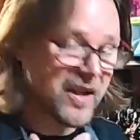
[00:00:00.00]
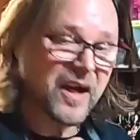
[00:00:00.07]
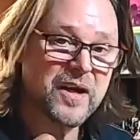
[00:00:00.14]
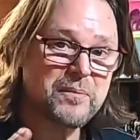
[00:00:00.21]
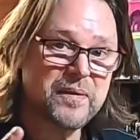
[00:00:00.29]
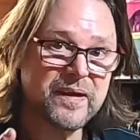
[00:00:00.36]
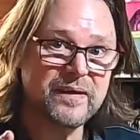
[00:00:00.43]
going
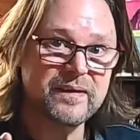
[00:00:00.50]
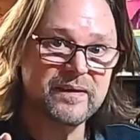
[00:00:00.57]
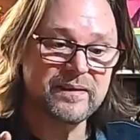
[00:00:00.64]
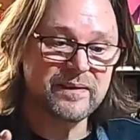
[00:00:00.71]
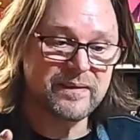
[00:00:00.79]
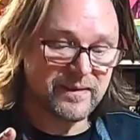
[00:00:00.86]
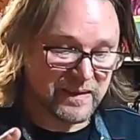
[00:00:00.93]
to be
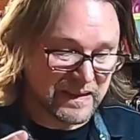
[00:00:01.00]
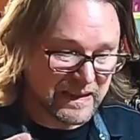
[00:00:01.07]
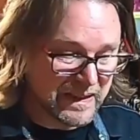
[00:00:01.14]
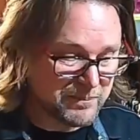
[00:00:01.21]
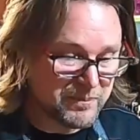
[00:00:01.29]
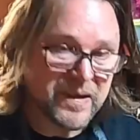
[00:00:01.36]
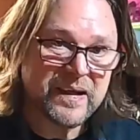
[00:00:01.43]

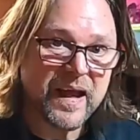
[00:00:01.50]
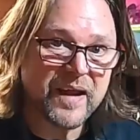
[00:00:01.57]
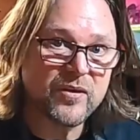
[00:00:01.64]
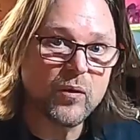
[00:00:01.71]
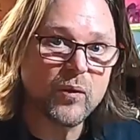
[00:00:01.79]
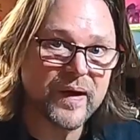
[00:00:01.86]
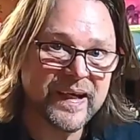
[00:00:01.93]
a bit
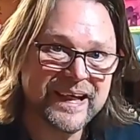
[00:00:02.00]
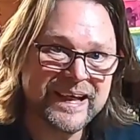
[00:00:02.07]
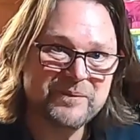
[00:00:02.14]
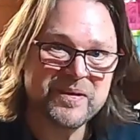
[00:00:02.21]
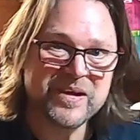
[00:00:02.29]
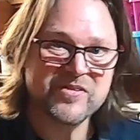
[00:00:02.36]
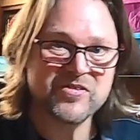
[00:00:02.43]
annoying
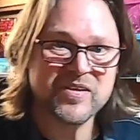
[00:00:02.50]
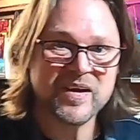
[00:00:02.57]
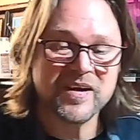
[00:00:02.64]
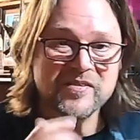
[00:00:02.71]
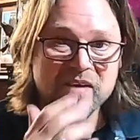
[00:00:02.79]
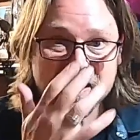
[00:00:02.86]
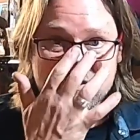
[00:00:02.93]
because it's
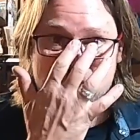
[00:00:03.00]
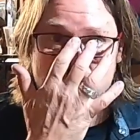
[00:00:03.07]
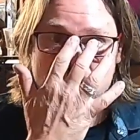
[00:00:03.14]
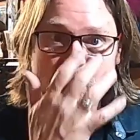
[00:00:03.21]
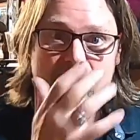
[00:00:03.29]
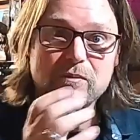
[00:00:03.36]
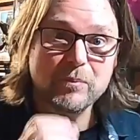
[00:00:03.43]
going to take some
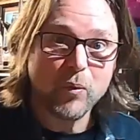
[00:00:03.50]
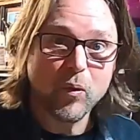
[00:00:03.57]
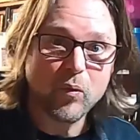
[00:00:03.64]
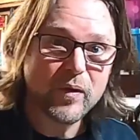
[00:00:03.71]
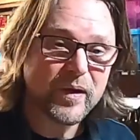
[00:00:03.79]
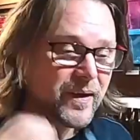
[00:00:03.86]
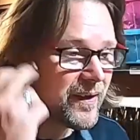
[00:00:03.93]
time to
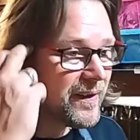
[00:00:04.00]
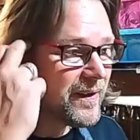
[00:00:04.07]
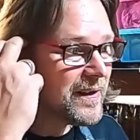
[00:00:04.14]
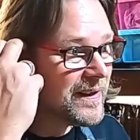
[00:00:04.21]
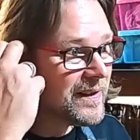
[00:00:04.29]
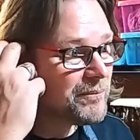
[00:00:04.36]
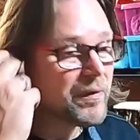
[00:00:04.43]
pour it,
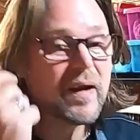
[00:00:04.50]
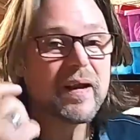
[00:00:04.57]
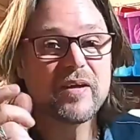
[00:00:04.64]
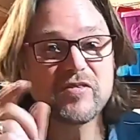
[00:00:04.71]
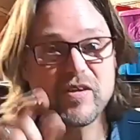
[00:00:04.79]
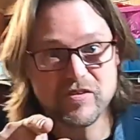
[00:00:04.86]
but it's